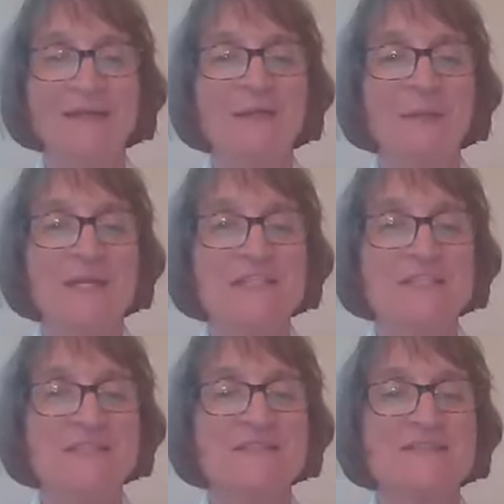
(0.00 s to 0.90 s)
had
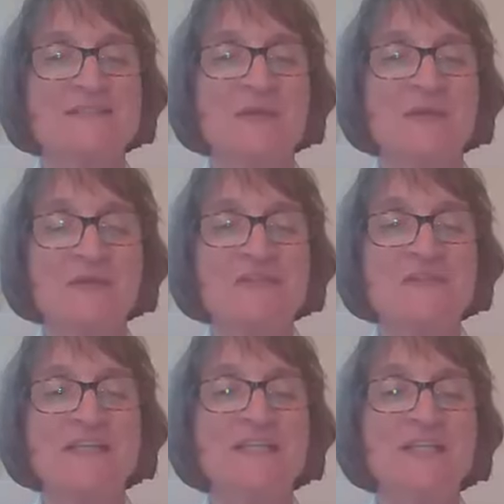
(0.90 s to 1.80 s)
questions
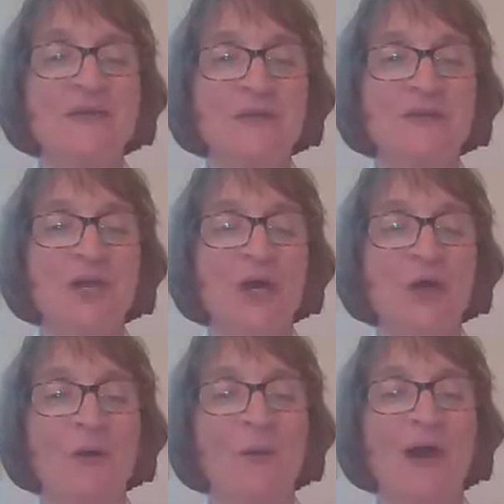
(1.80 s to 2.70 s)
because they did not
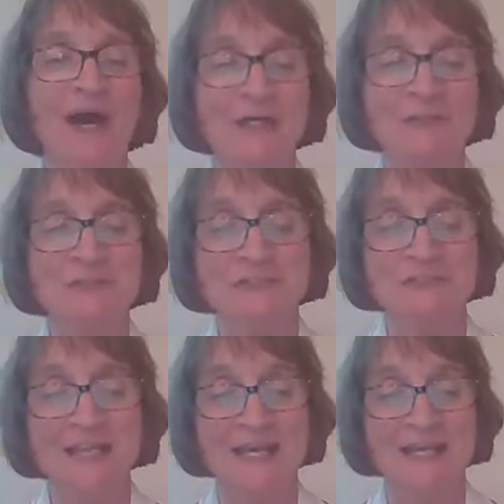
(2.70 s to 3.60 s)
know how to
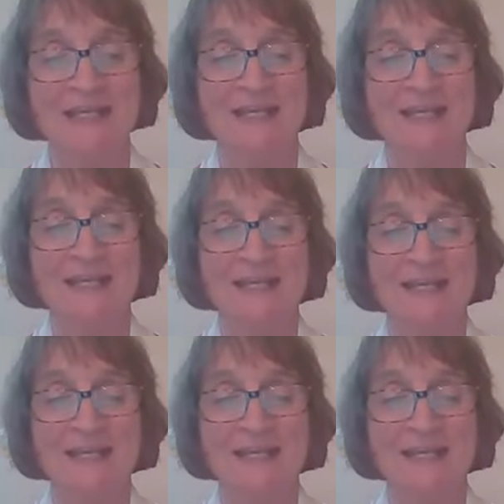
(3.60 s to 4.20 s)
say.